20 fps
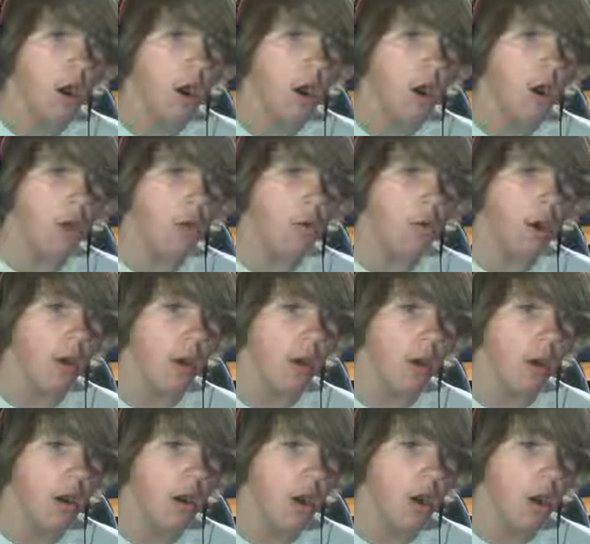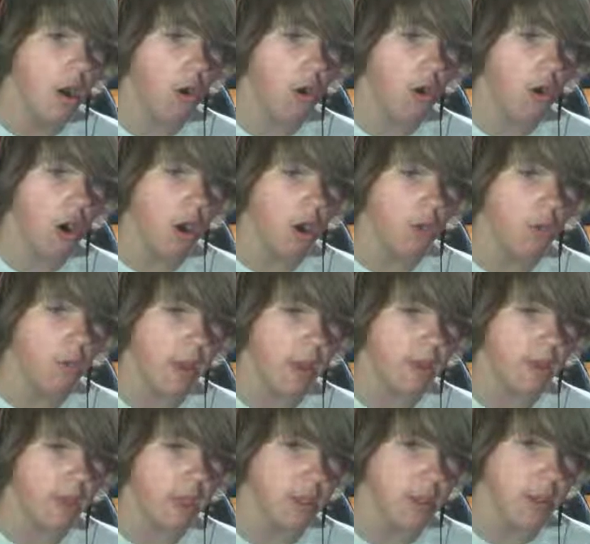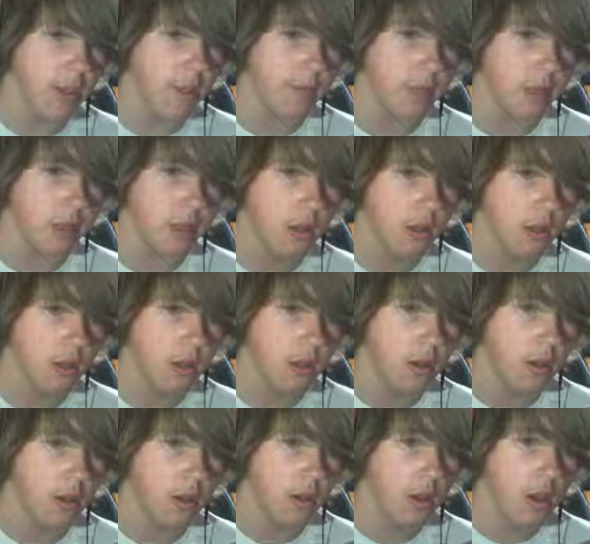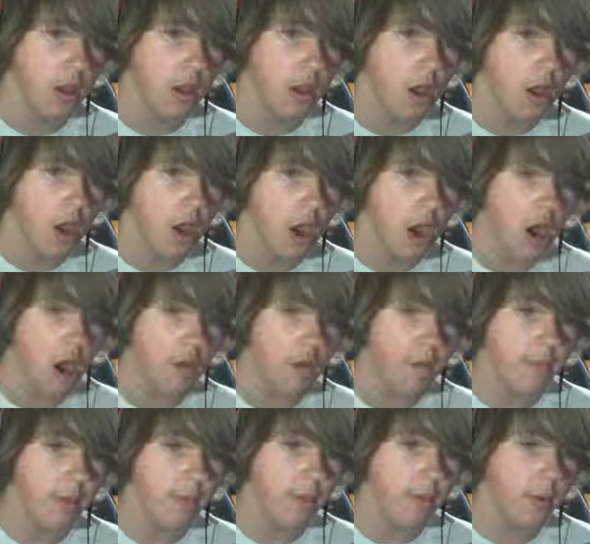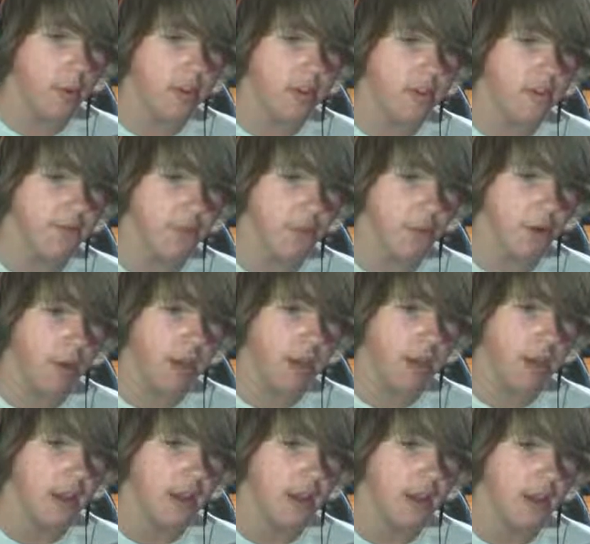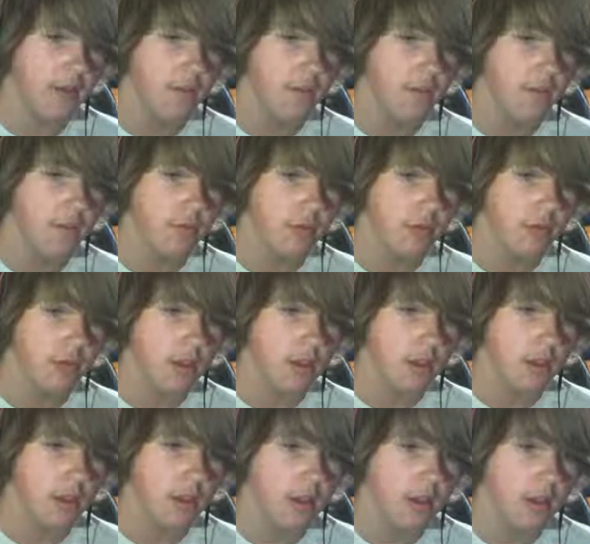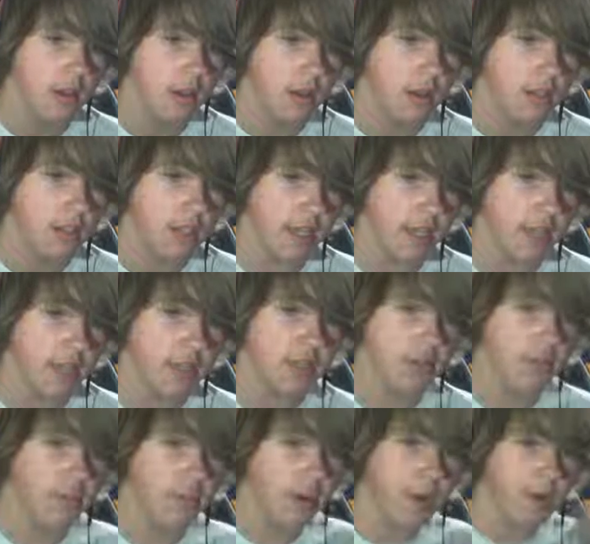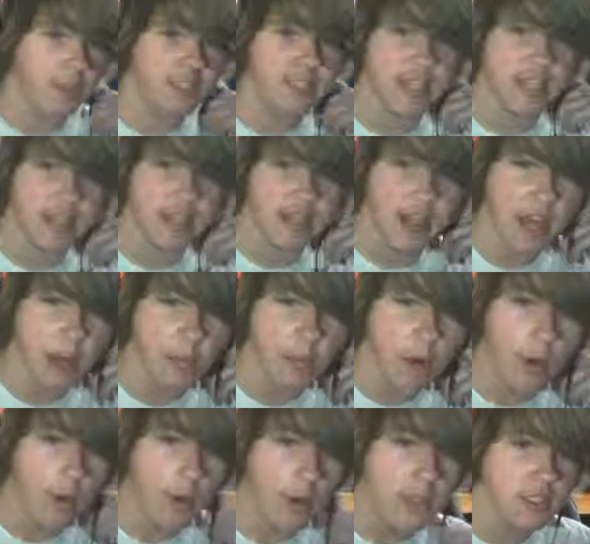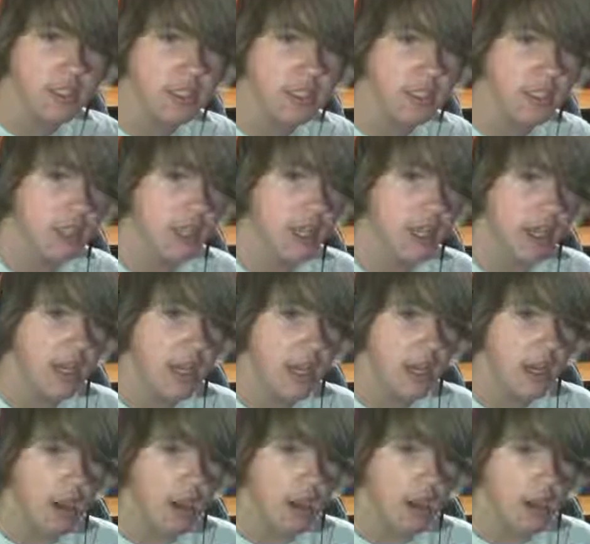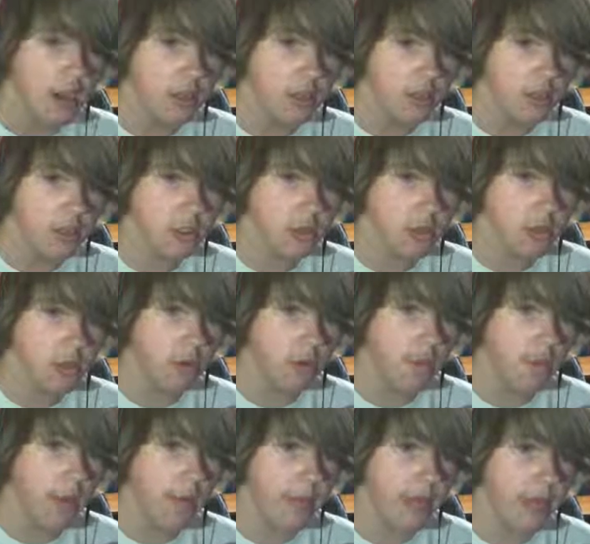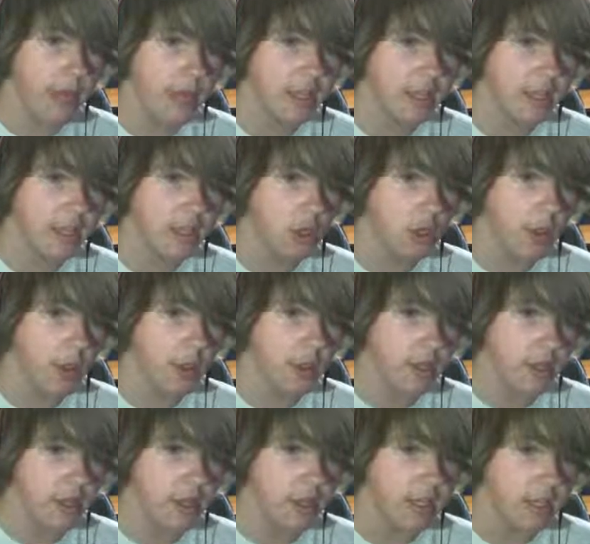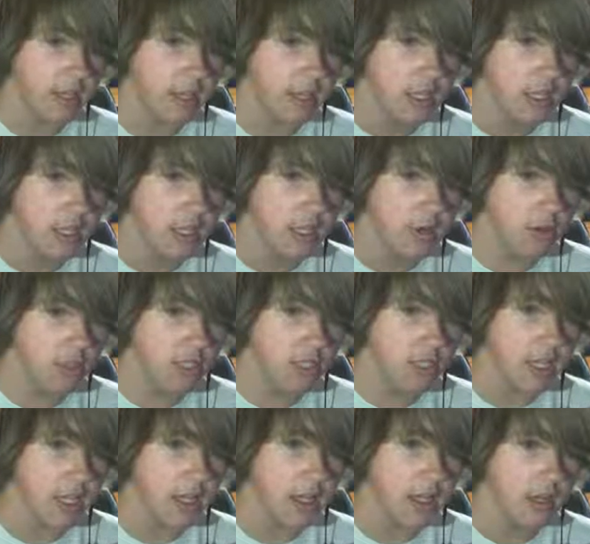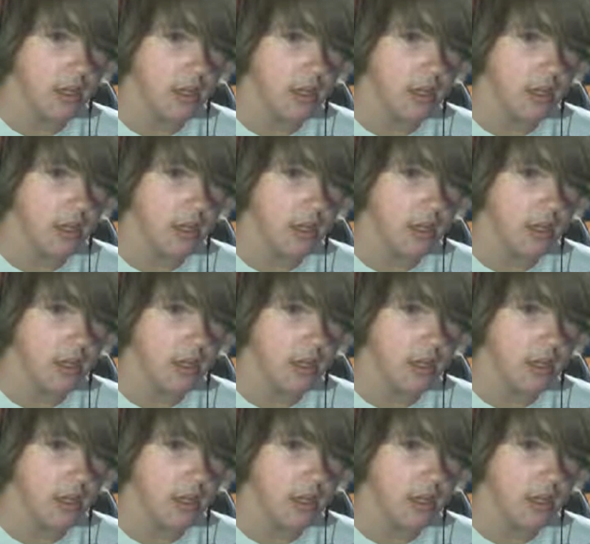Oh, oh, oh, maybe, maybe. Oh, maybe when the free... Because, like, you can barely see it now, but once oh, it turns blue, maybe I can quickly use it